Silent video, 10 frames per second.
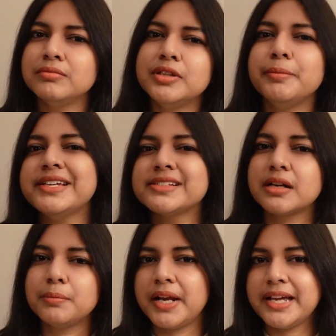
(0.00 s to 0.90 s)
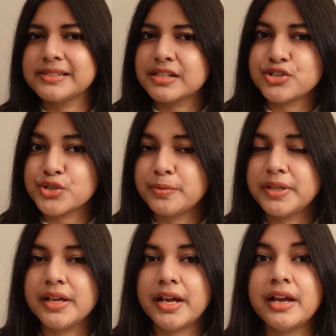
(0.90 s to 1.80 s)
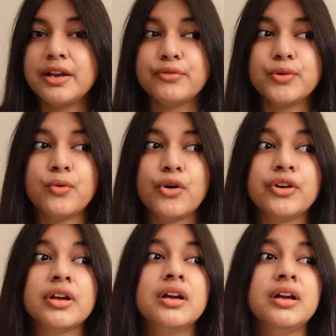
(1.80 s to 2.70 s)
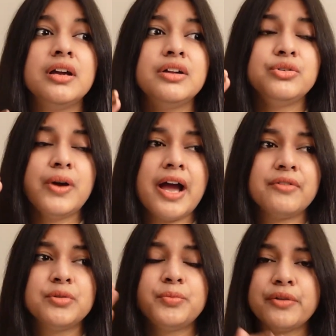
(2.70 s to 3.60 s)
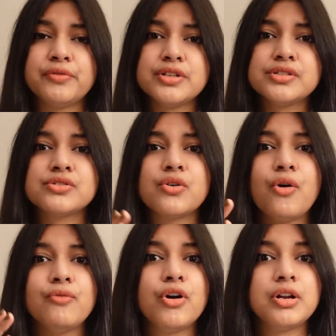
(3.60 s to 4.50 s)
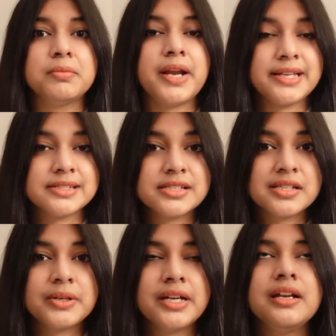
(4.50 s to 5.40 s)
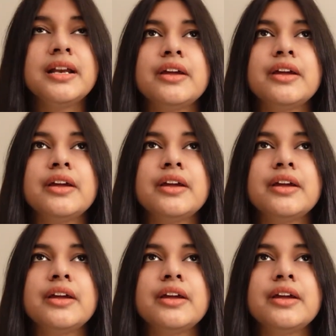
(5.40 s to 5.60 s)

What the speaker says: the basic appliances should be there, if you want to have the preference of what appliances you need.